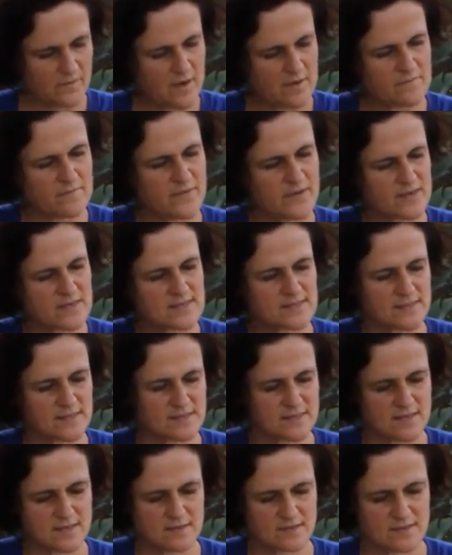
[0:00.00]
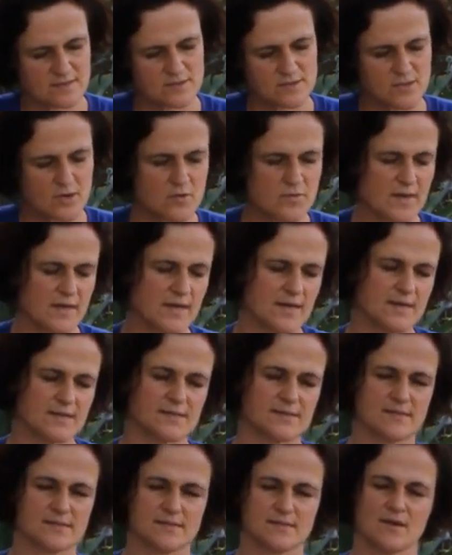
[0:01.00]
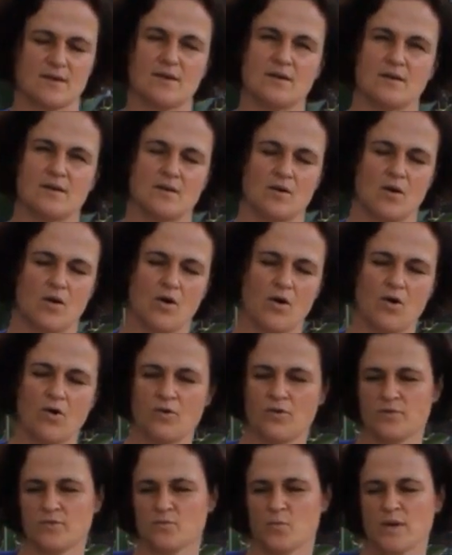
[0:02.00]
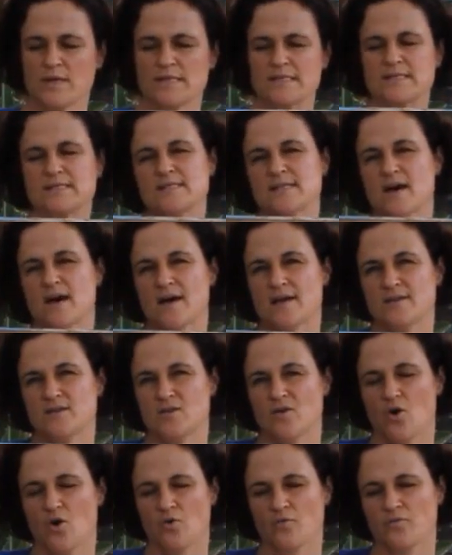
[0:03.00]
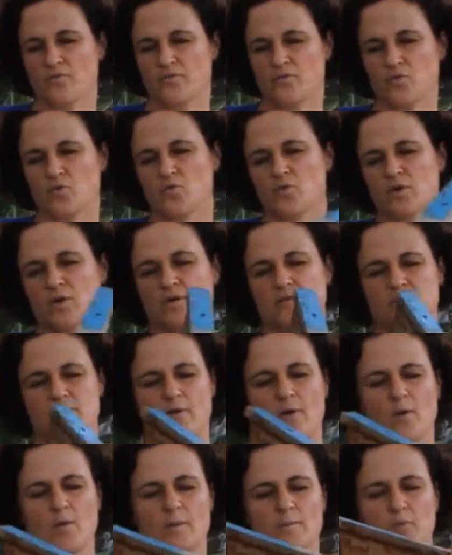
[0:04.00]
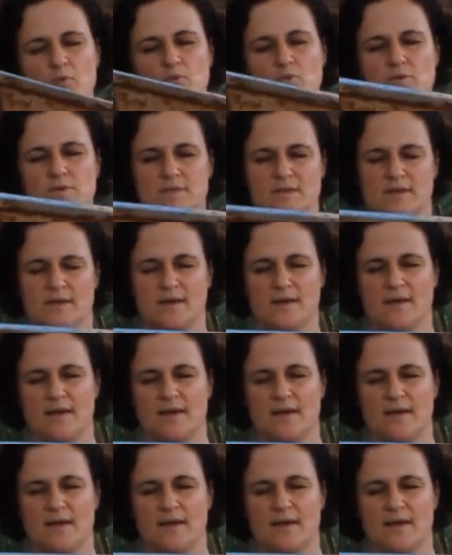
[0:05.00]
affix it so that it's on one side of your follower board,